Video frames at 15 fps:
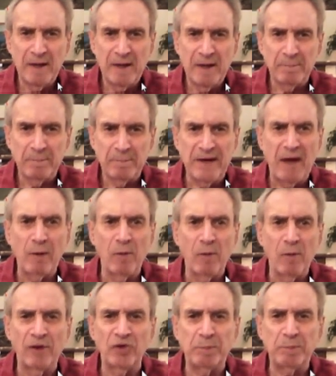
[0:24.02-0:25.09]
But now I want
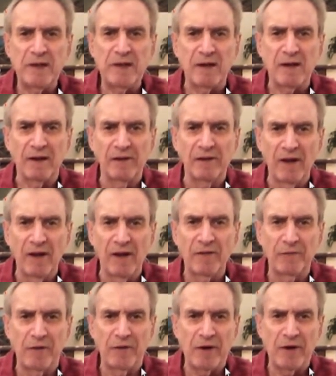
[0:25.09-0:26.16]
to speak on another
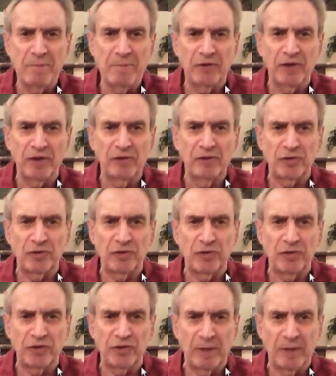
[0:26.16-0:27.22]
very misunderstood
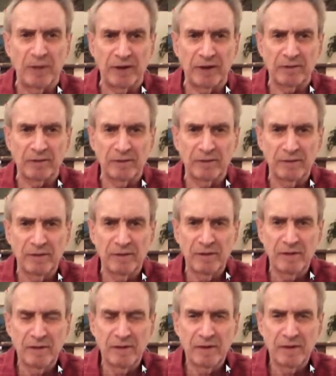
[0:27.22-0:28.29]
subject.
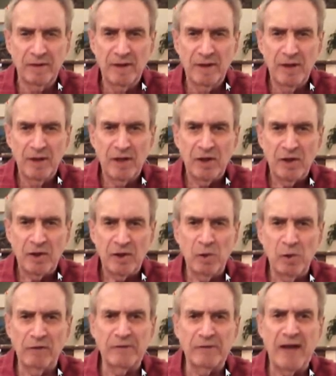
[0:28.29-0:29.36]
You
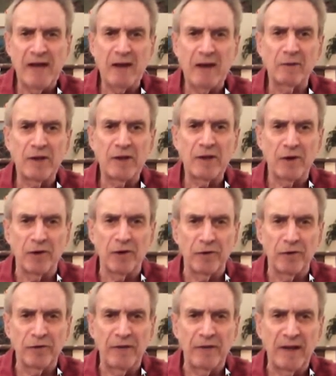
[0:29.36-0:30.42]
have undoubtedly
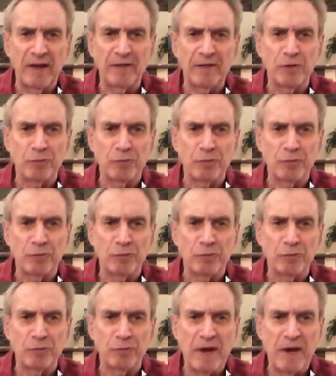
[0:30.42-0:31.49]
heard that if you raise
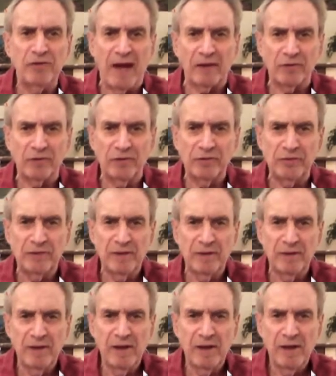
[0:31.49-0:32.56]
taxes,
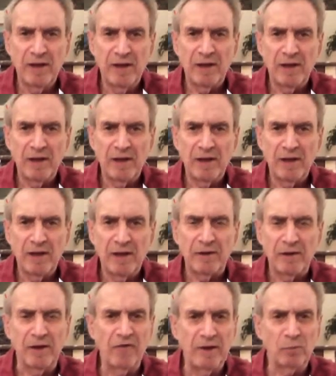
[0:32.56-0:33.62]
the
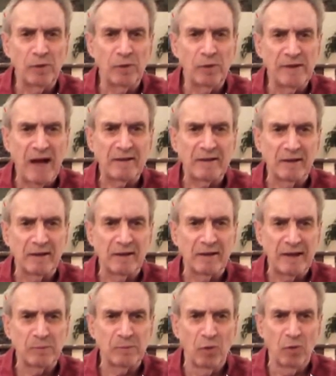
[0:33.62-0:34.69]
government would not
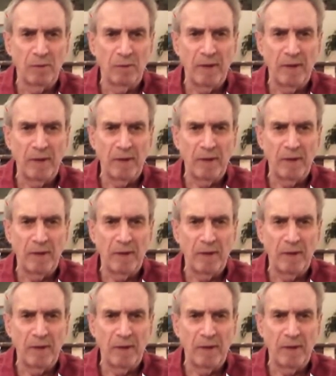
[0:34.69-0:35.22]
collect more money,